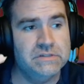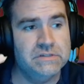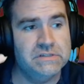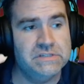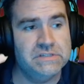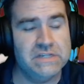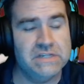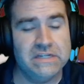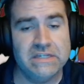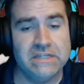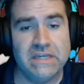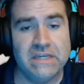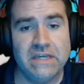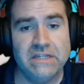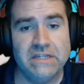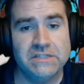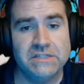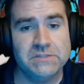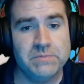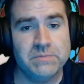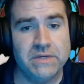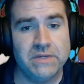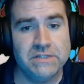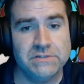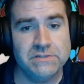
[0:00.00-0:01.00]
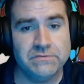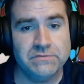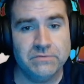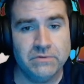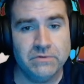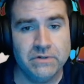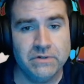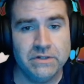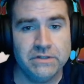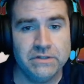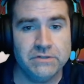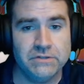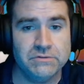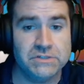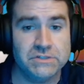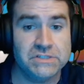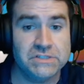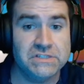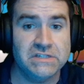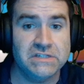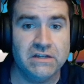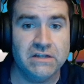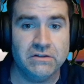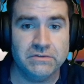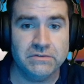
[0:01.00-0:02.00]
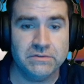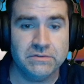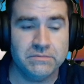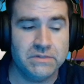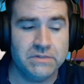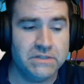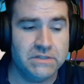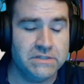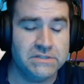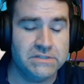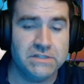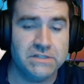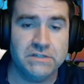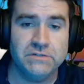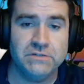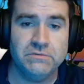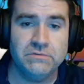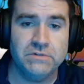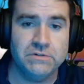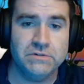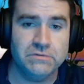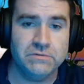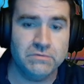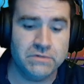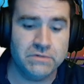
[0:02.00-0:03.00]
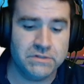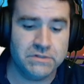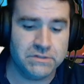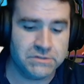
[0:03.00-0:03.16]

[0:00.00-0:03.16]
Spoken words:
dedicated space for it. You just tell them and they send you a new one.